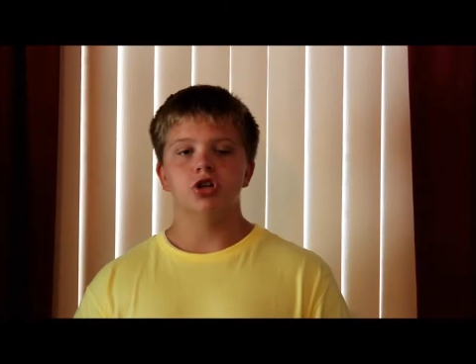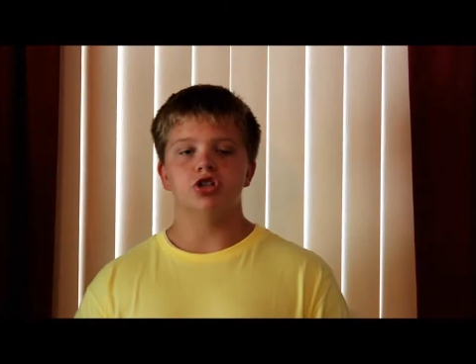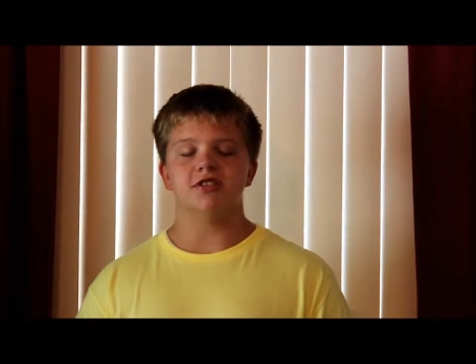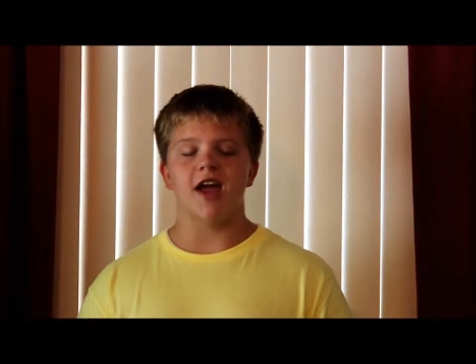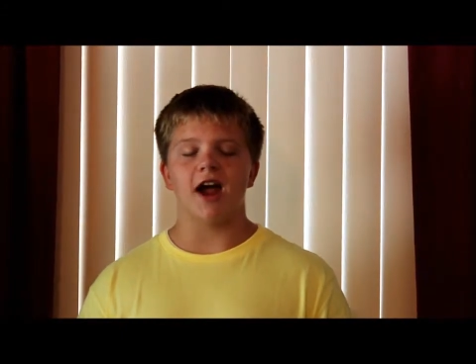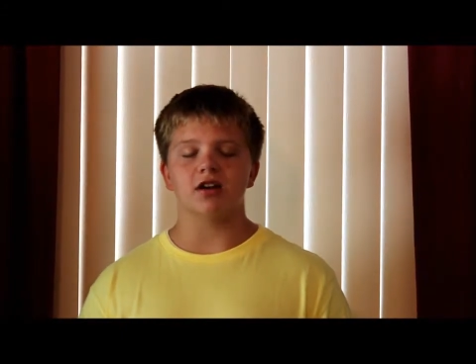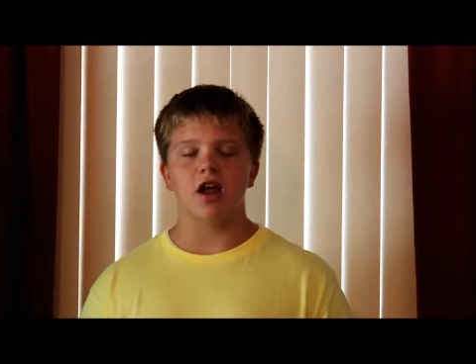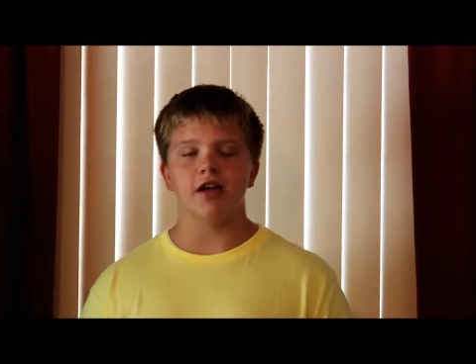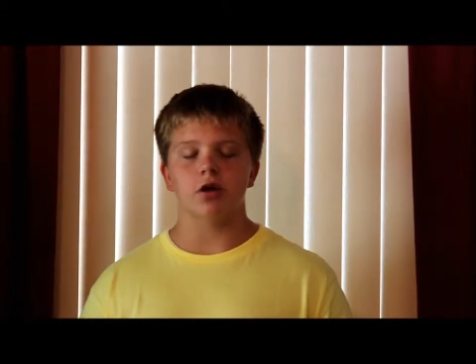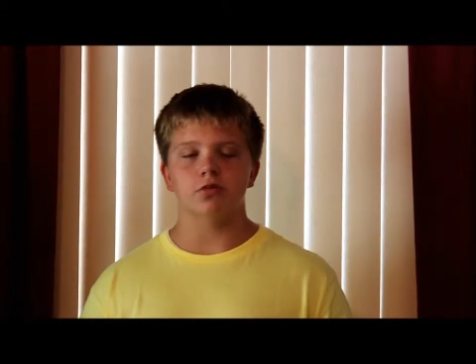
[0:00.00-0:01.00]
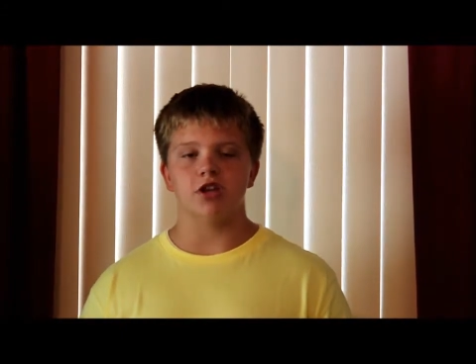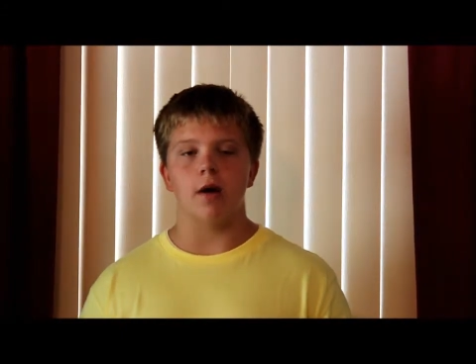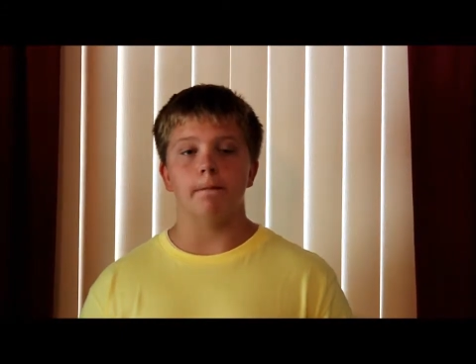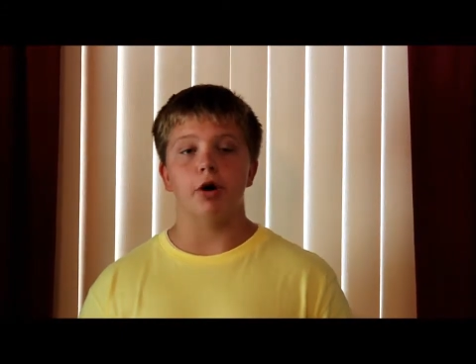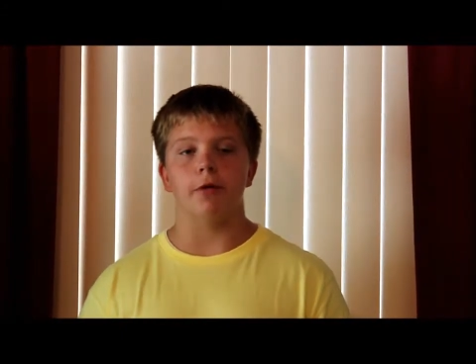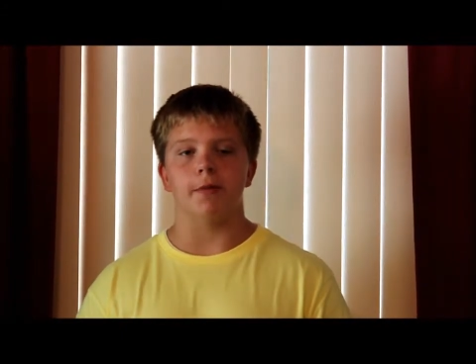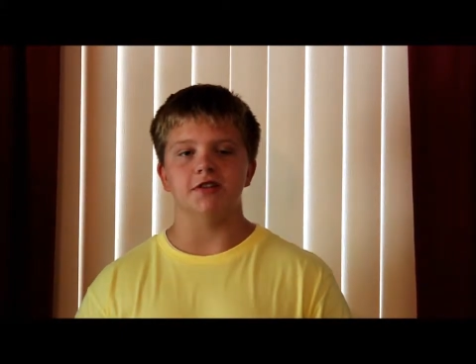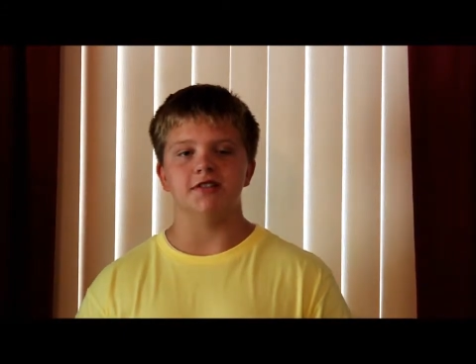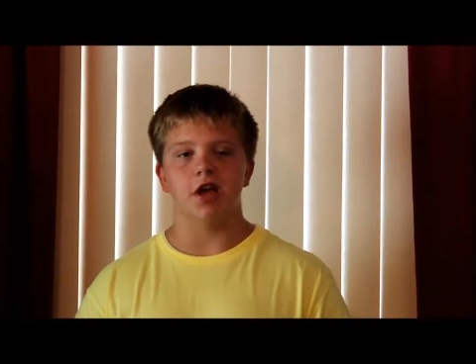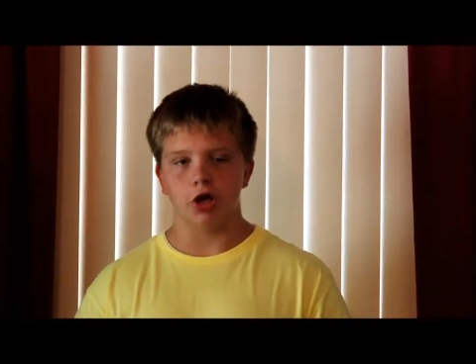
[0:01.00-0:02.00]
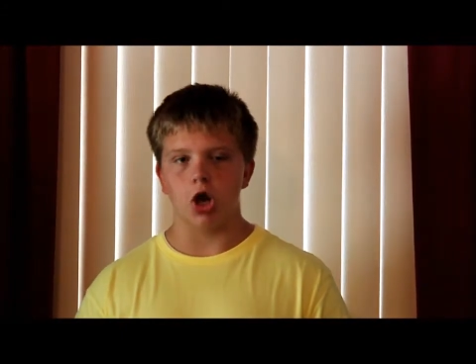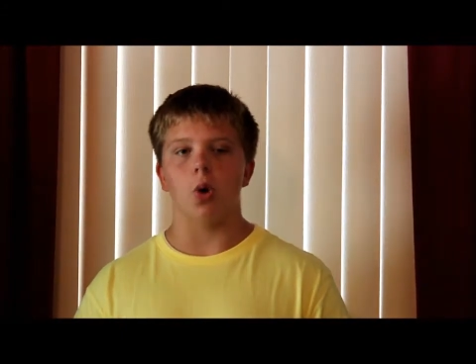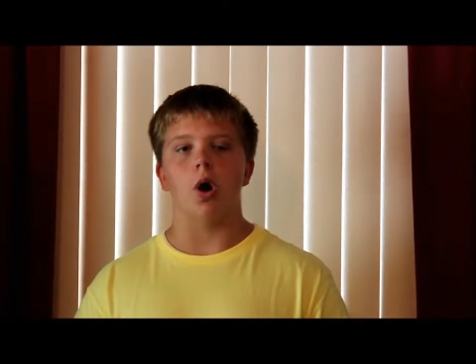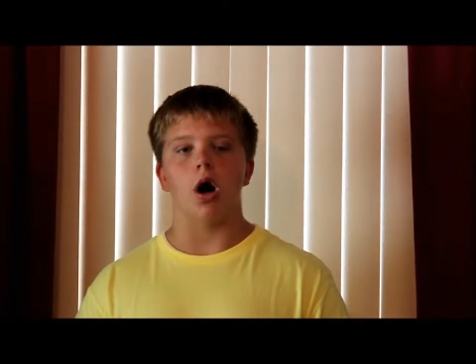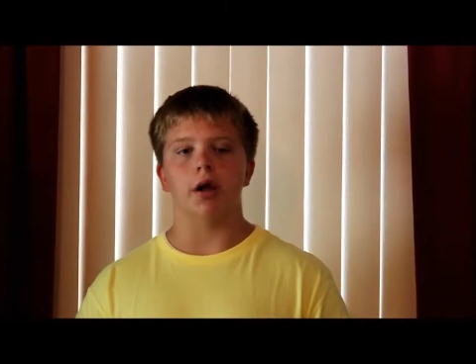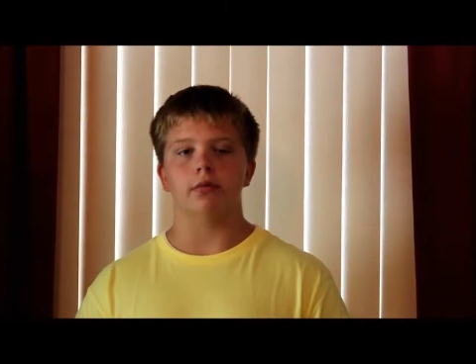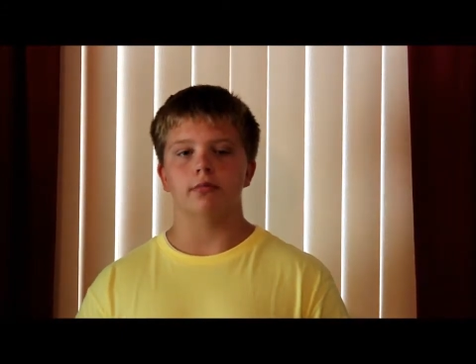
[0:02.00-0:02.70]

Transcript: just act like it was on purpose and go on.